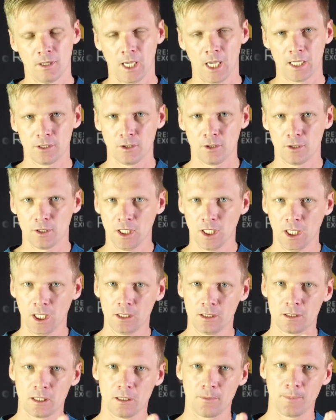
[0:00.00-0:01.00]
and you
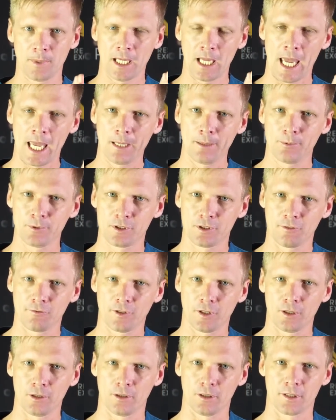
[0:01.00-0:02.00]
need to be able to
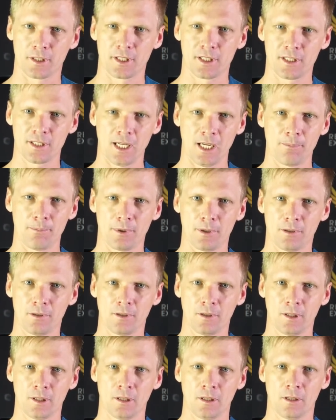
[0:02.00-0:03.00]
focus step
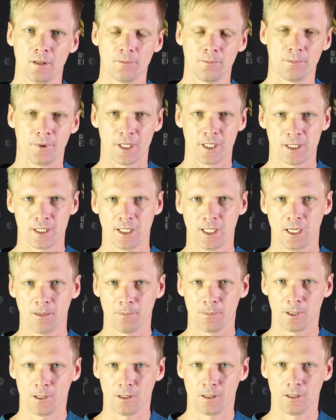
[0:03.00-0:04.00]
by
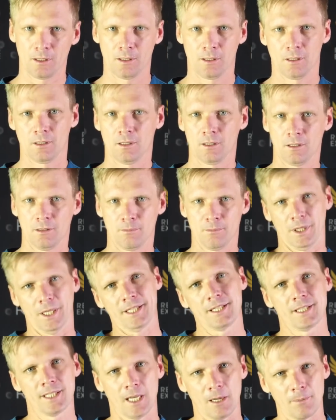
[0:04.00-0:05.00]
step by
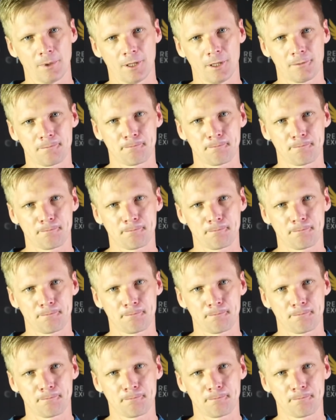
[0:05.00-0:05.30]
step.